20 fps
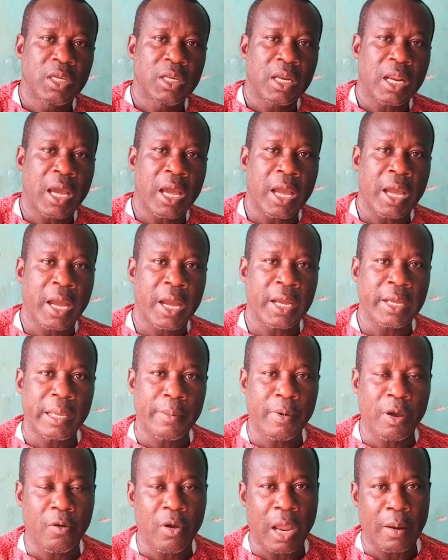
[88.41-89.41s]
na
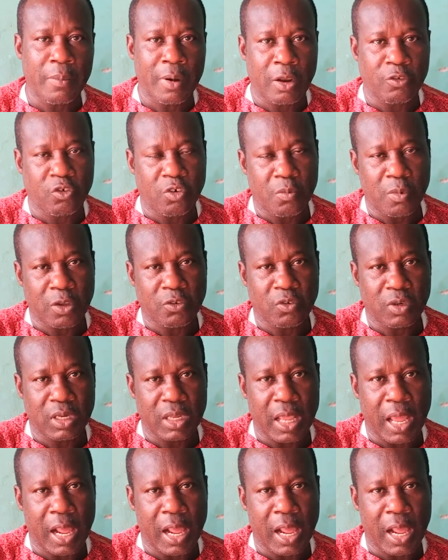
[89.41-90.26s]
ye ba kwadre Asonomaso de